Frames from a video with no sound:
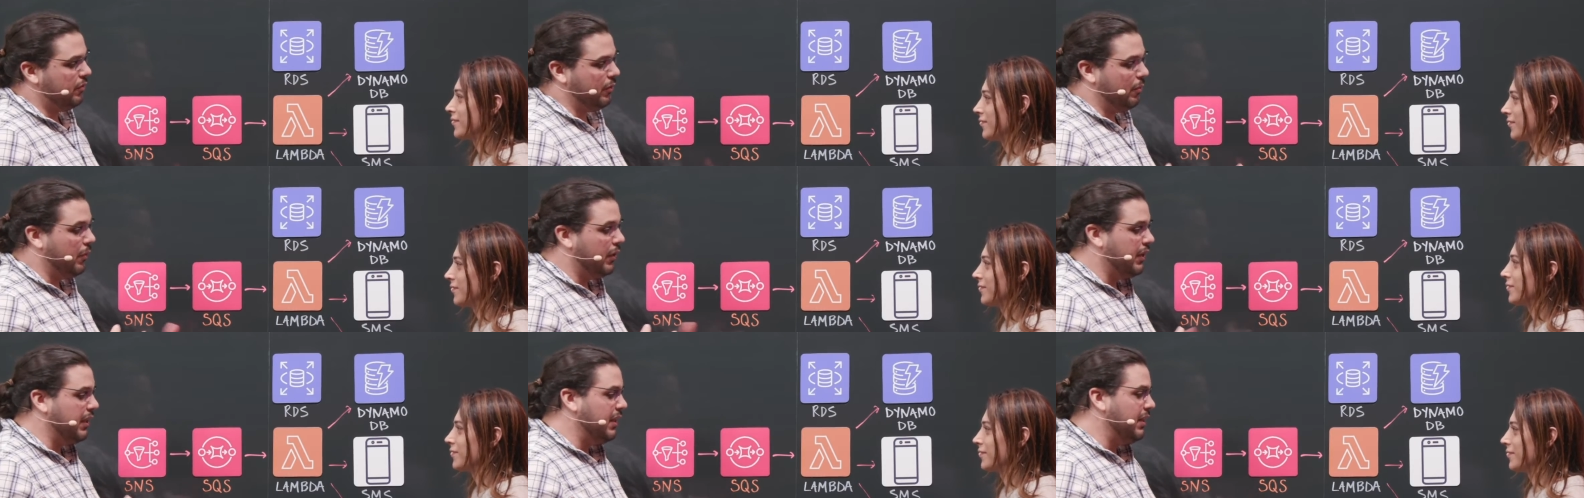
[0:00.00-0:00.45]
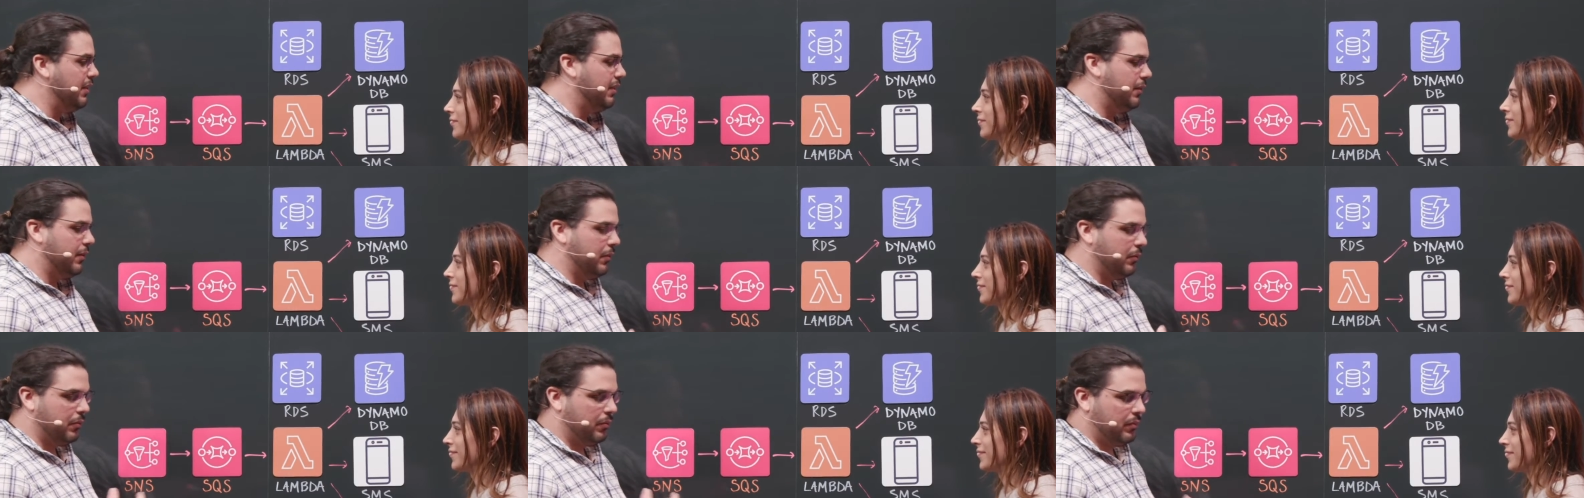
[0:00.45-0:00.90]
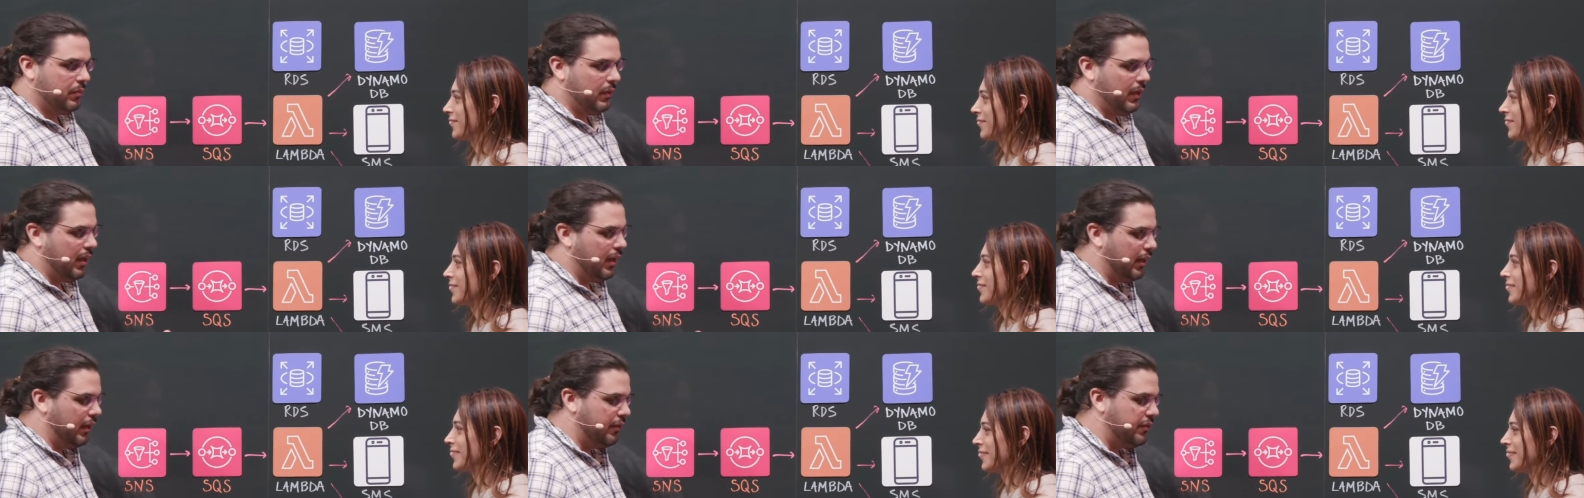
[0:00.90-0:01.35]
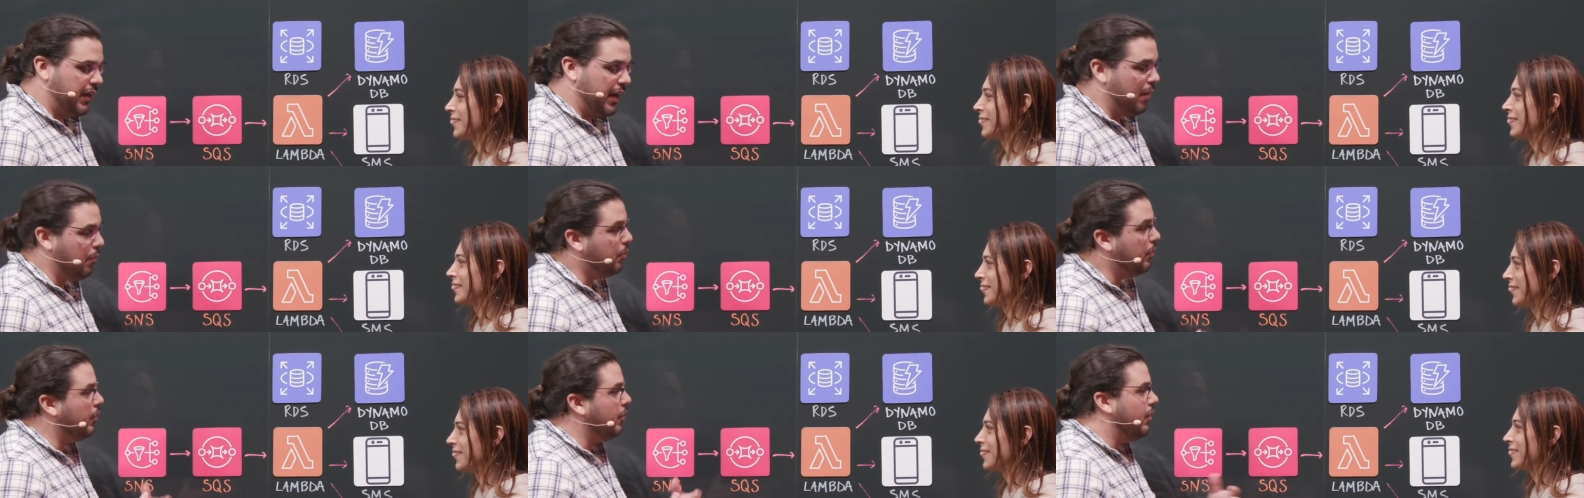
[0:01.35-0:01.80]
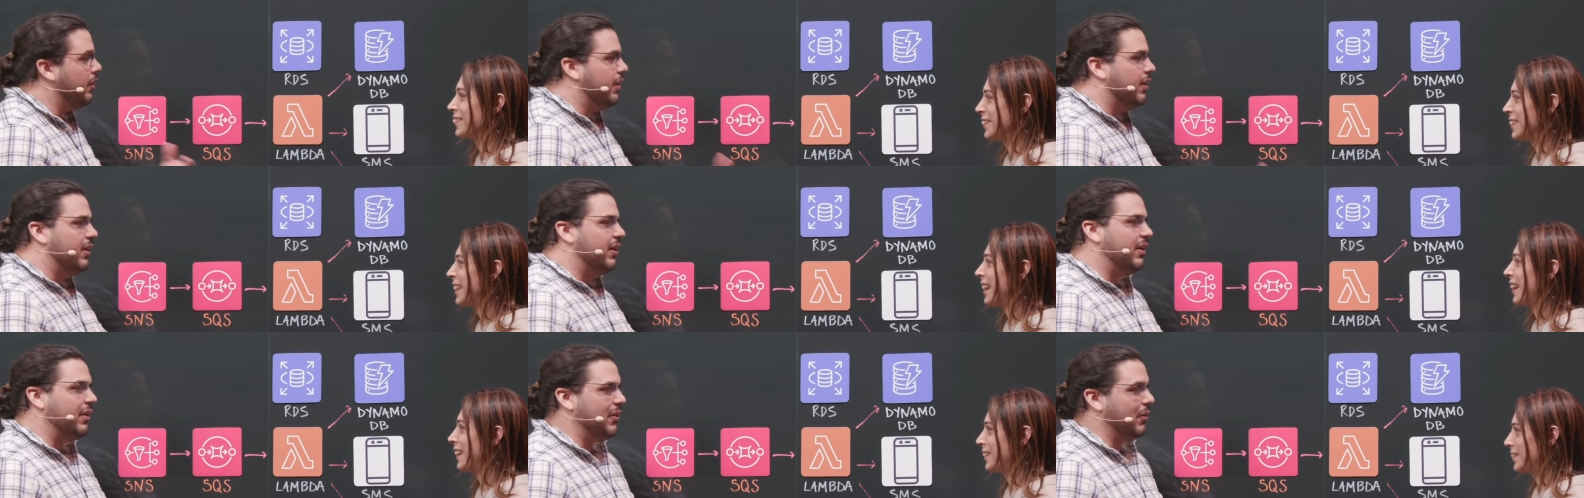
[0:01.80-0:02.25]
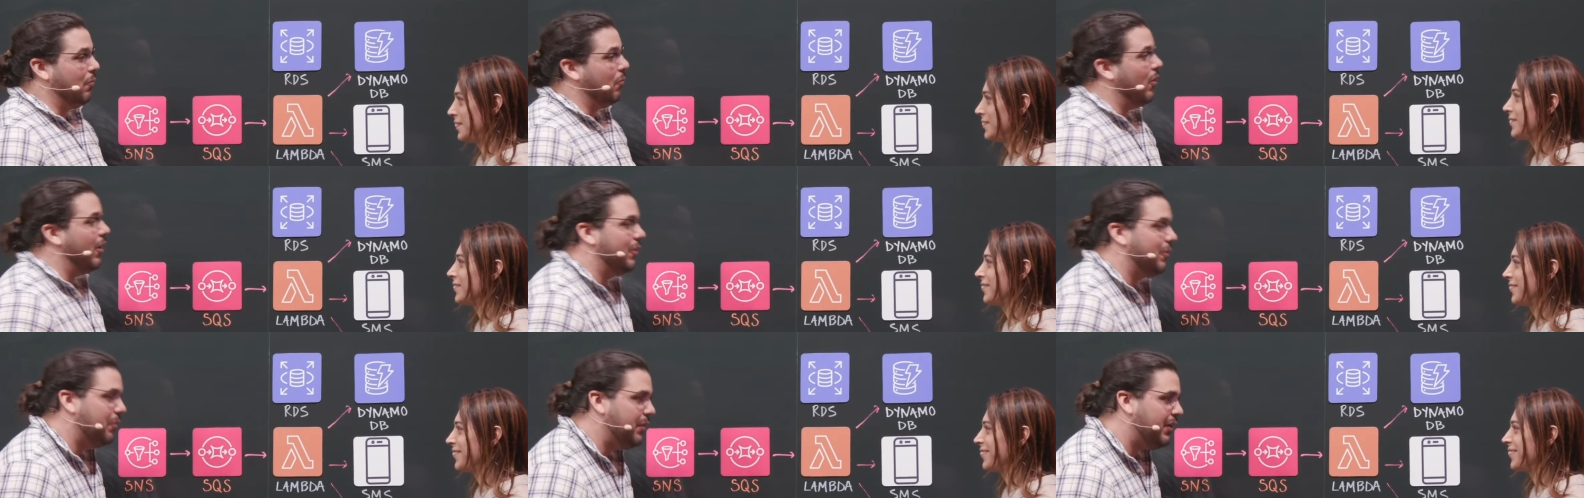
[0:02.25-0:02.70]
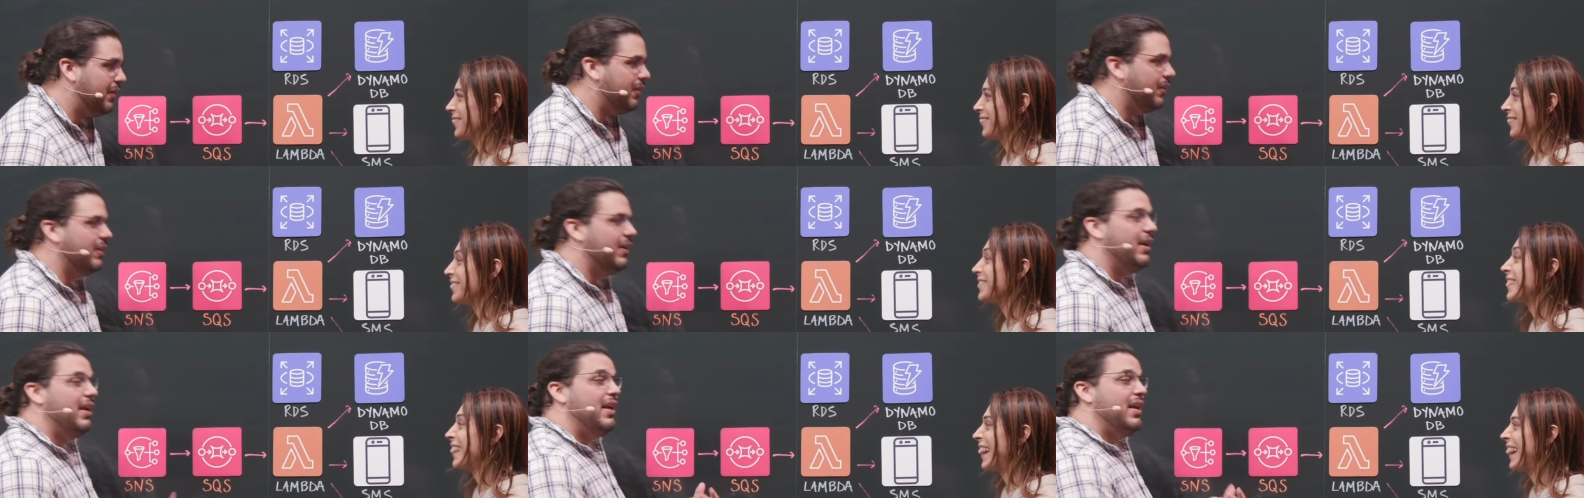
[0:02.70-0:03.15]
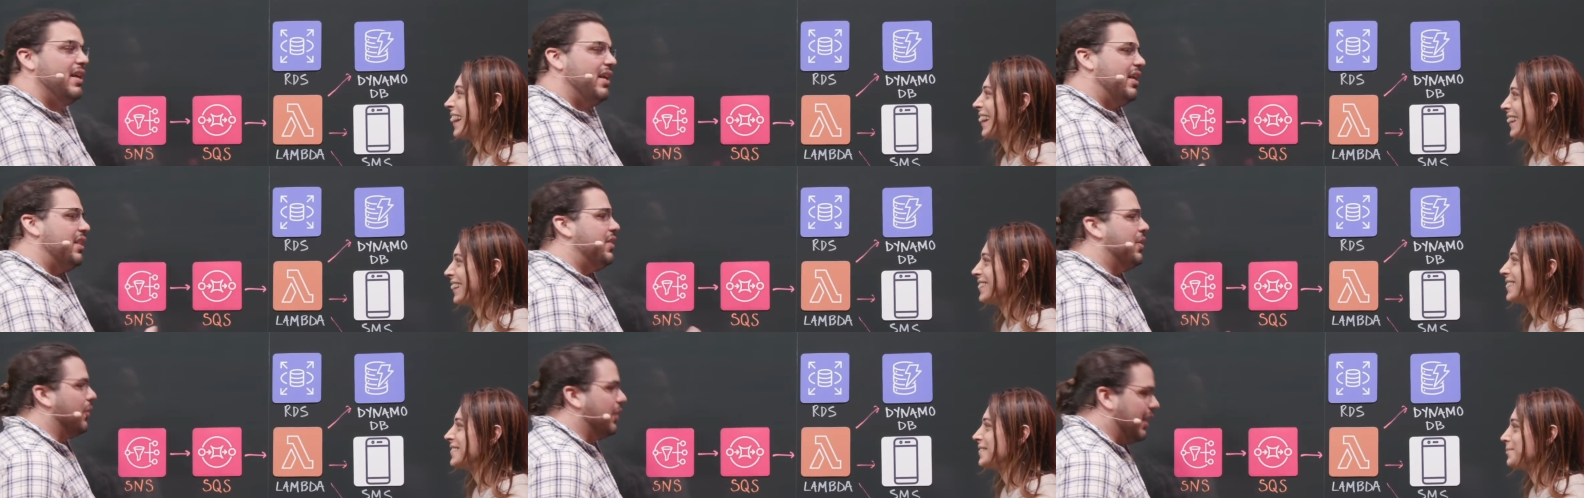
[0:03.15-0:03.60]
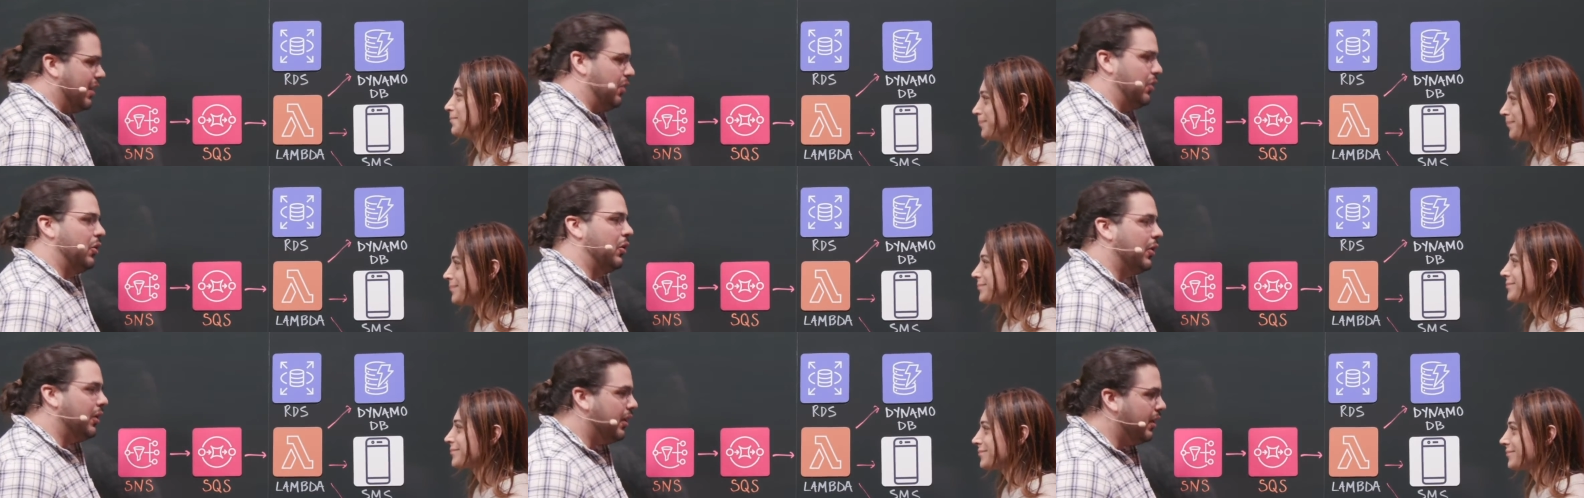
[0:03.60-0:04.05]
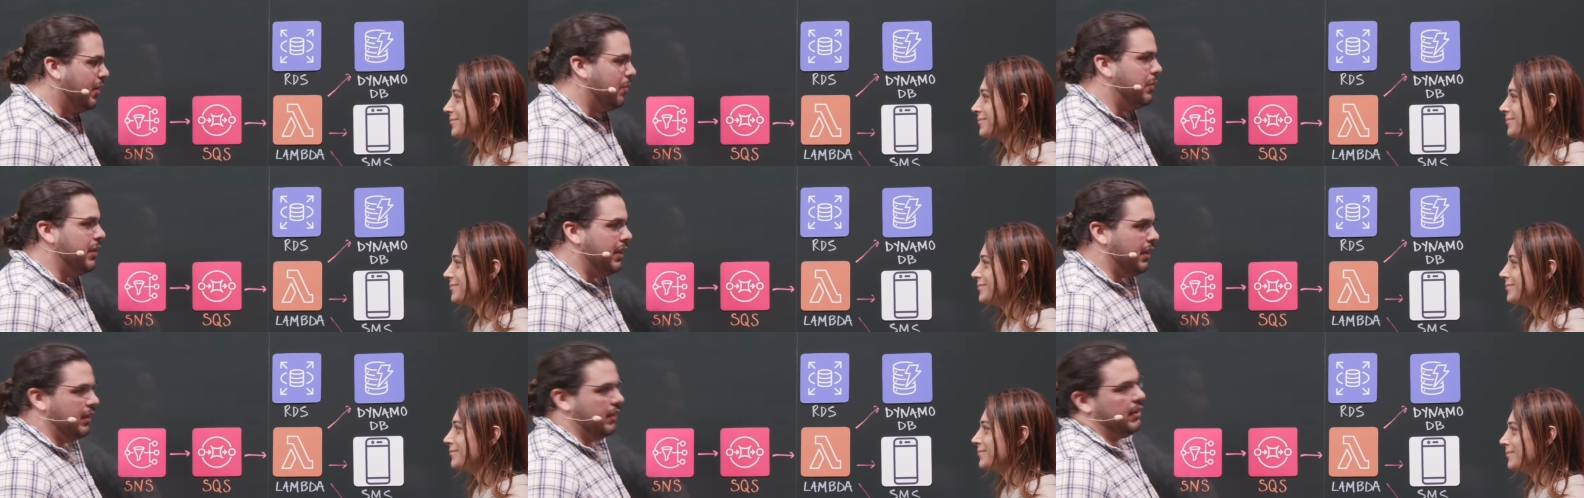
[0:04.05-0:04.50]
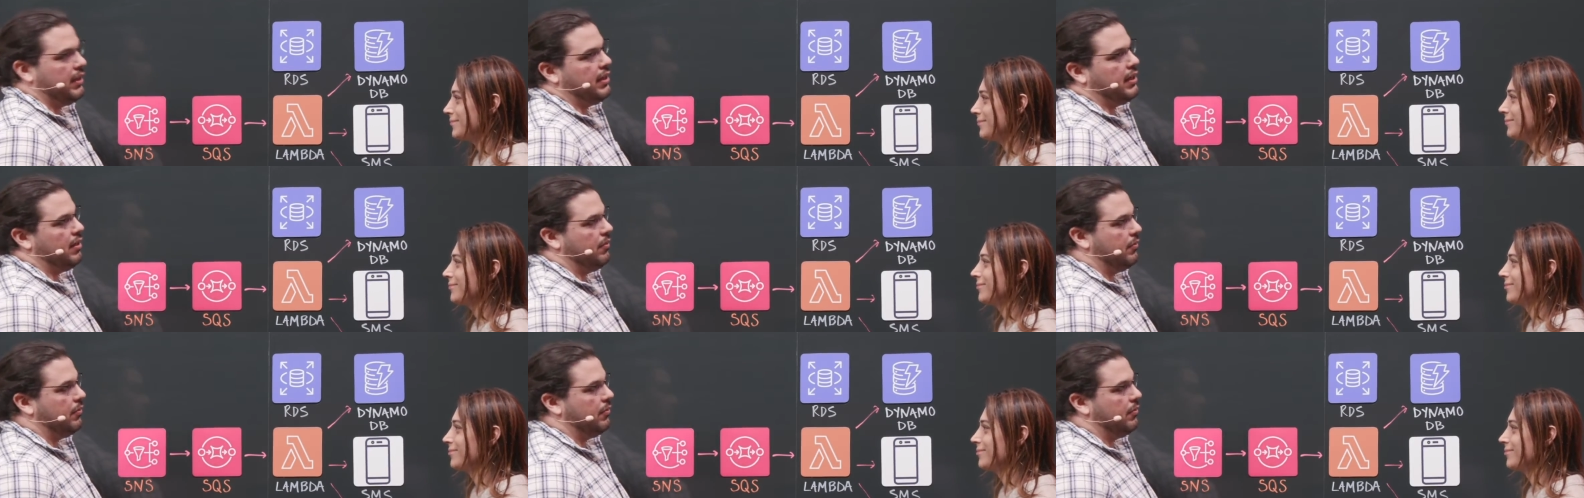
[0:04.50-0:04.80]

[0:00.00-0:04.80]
Speaker 1: somebody you know uh, tampered uh, yeah. their water meter, yeah. they'll get alerted immediately. If